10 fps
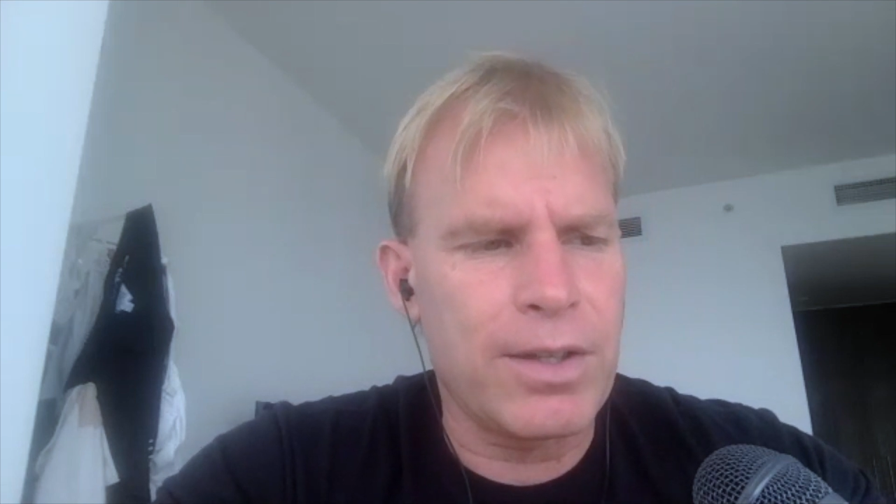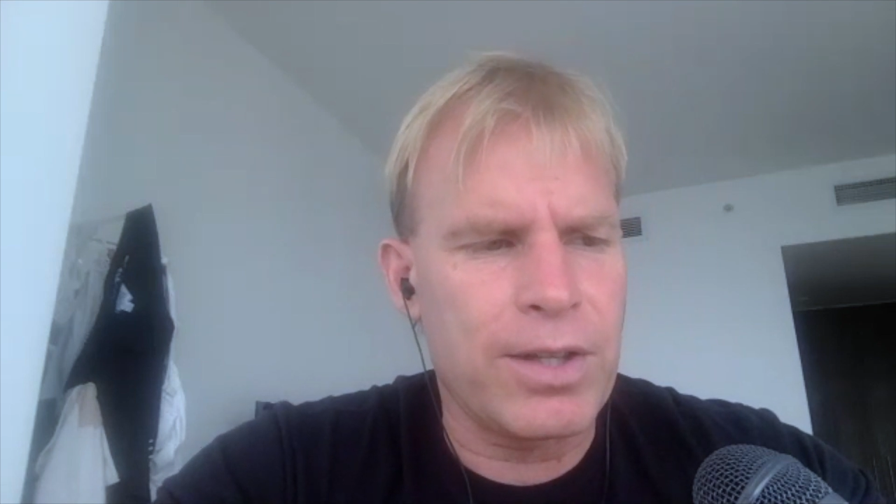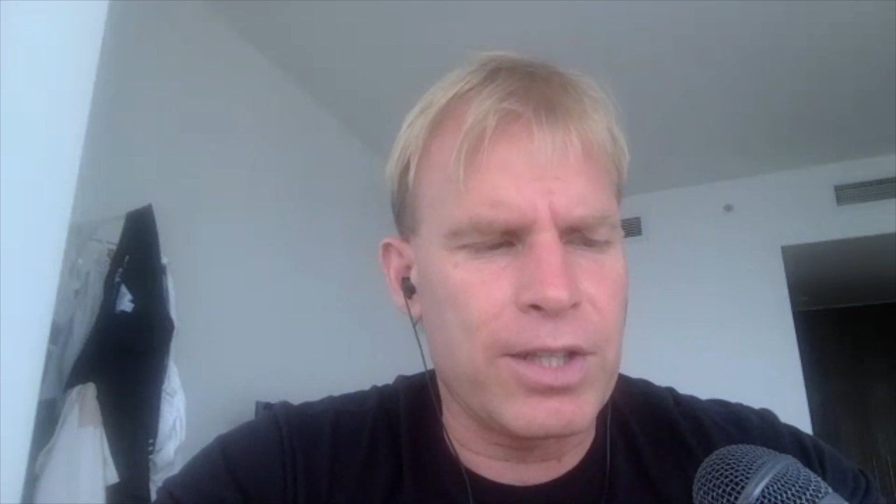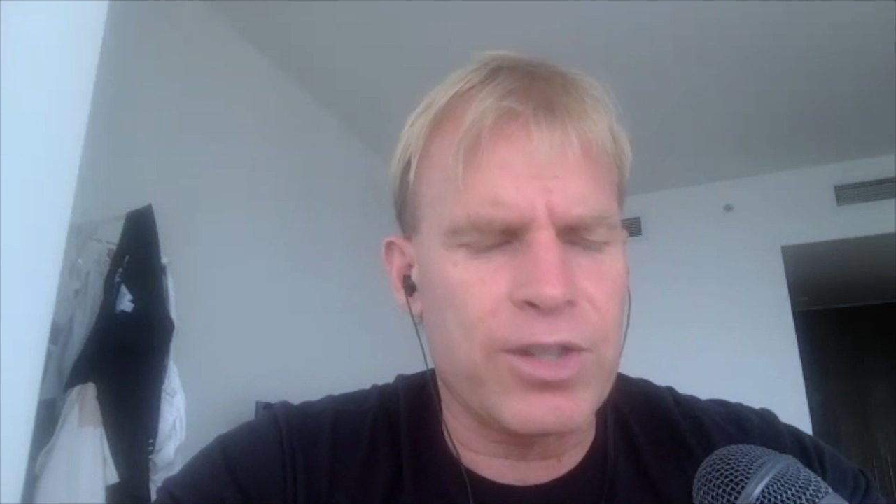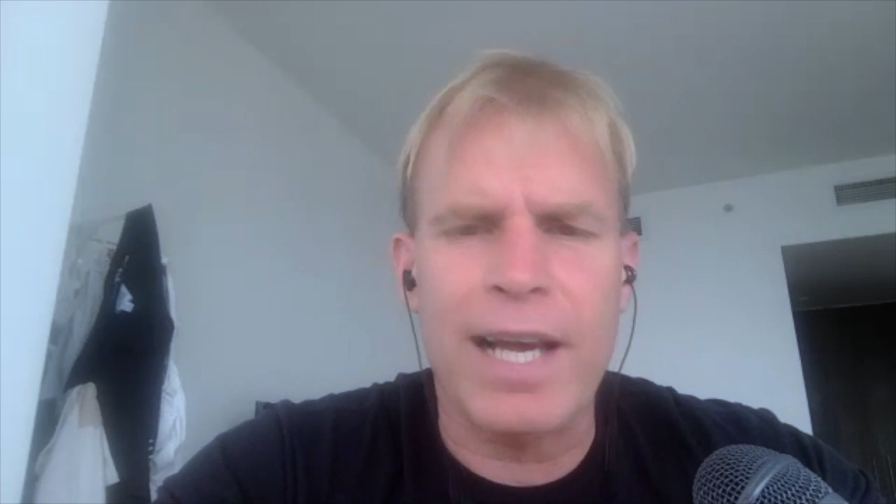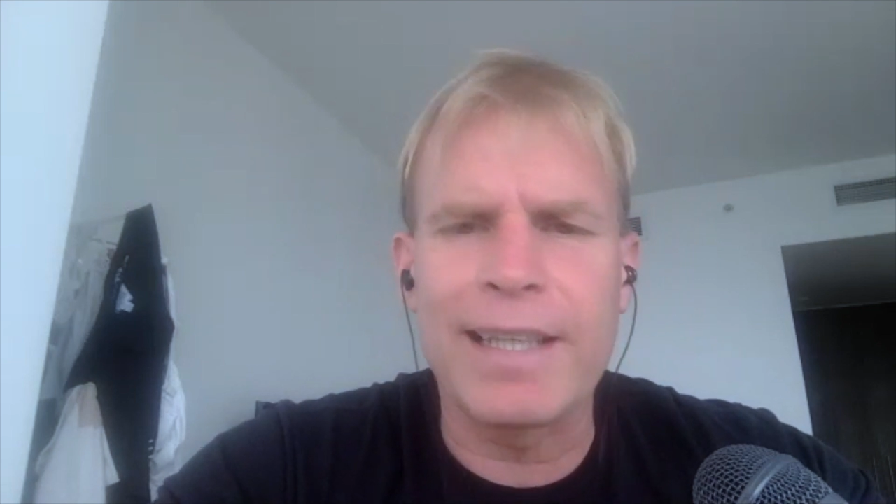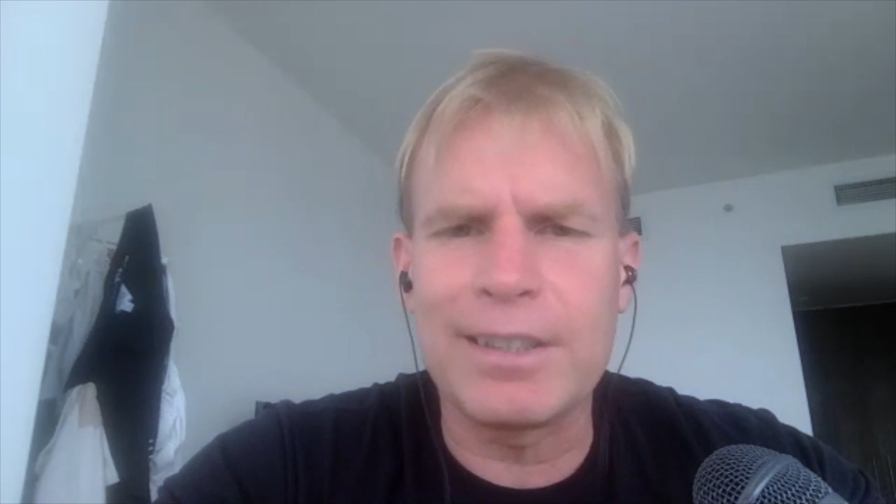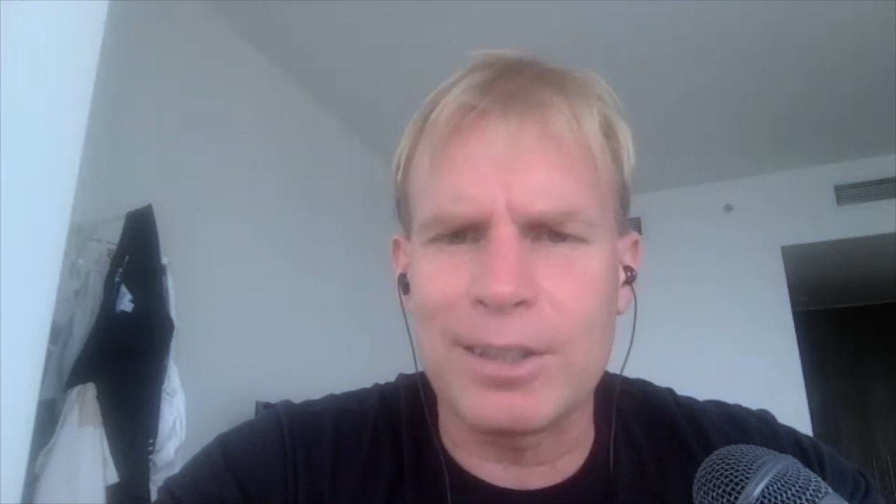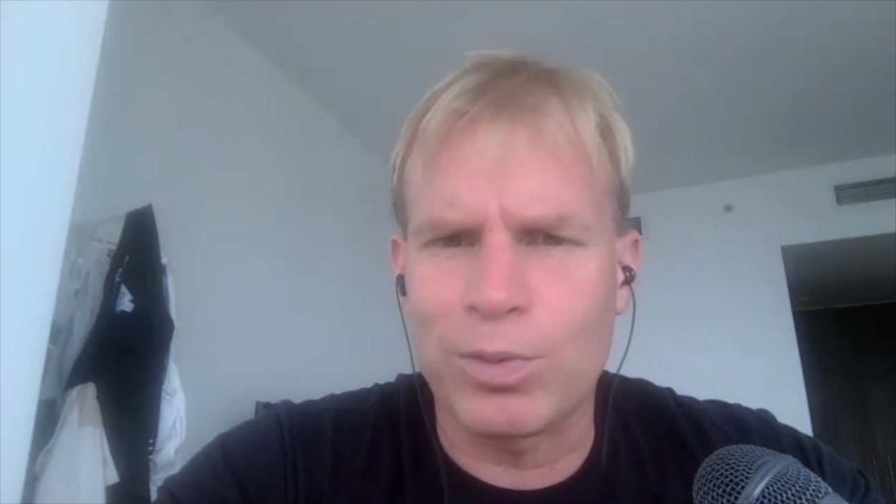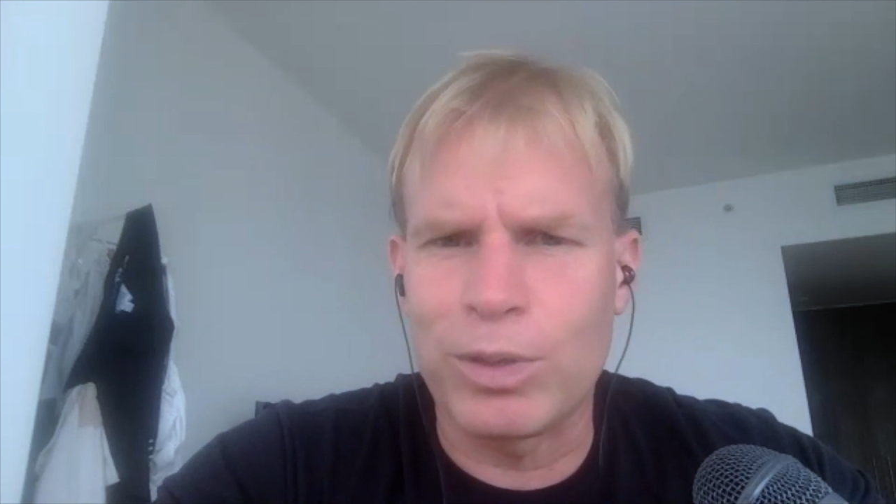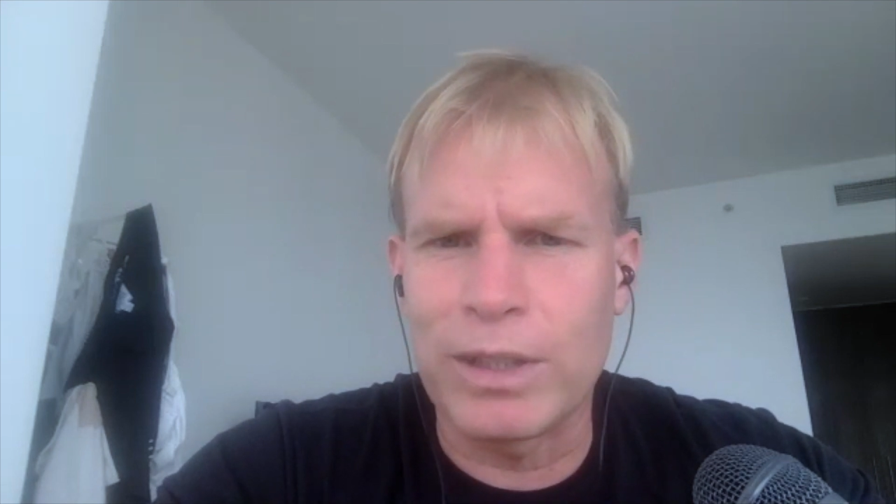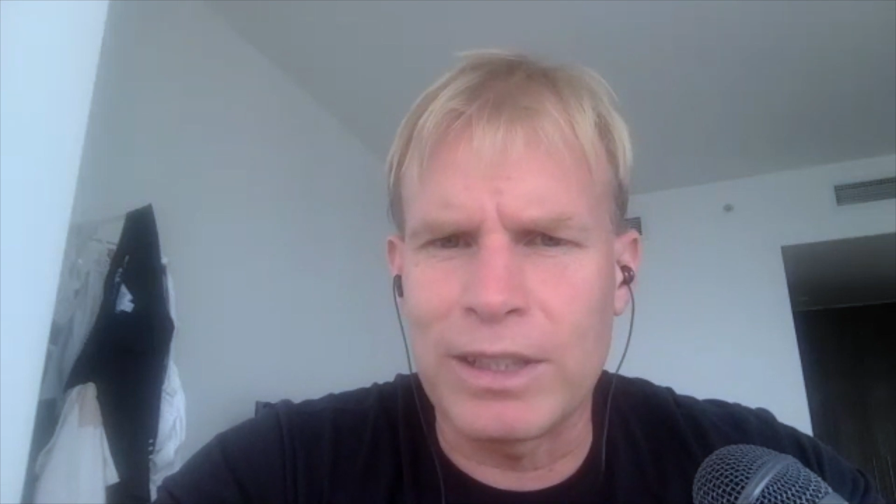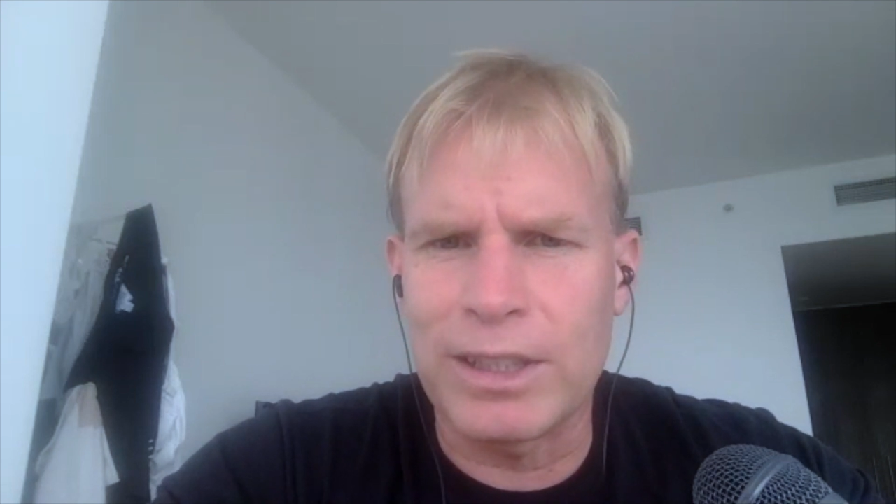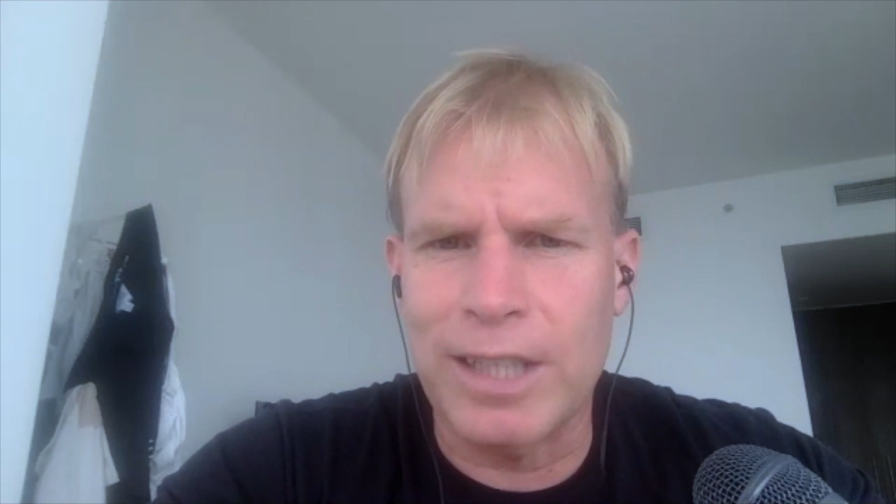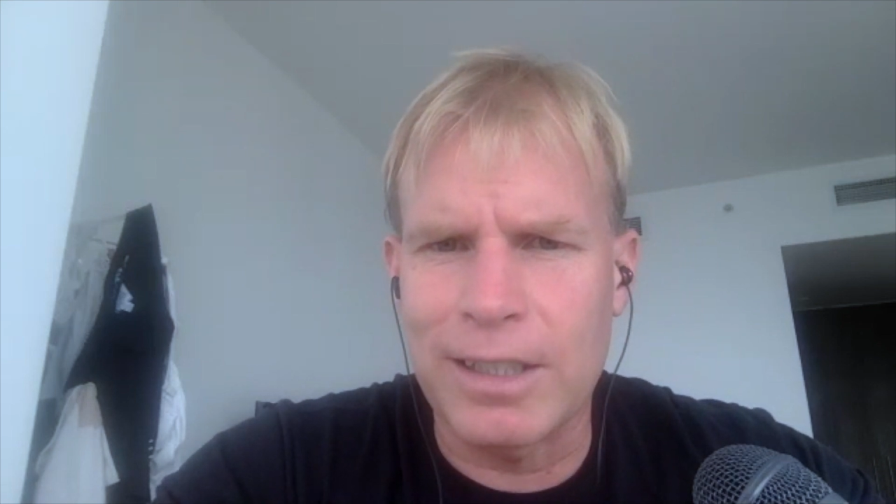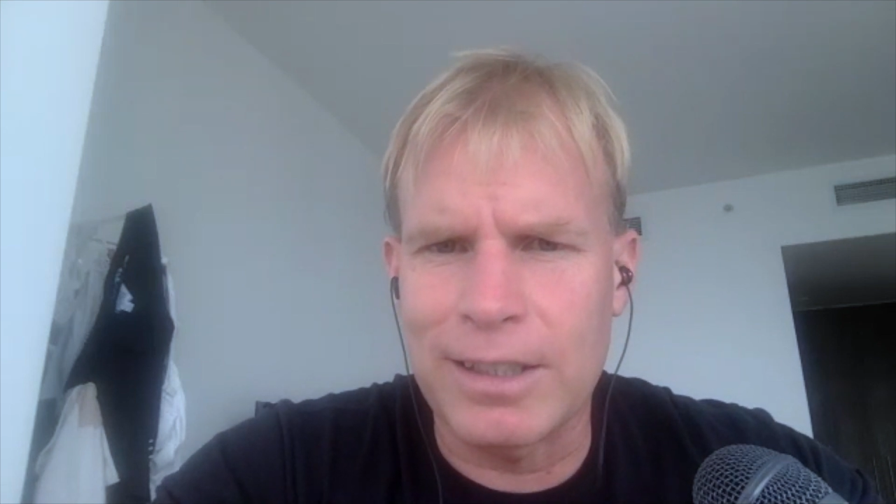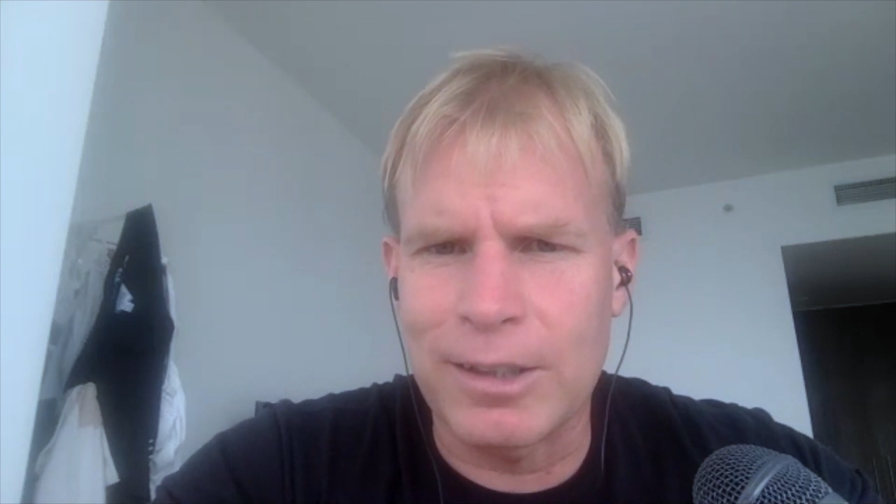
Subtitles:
the science is really starting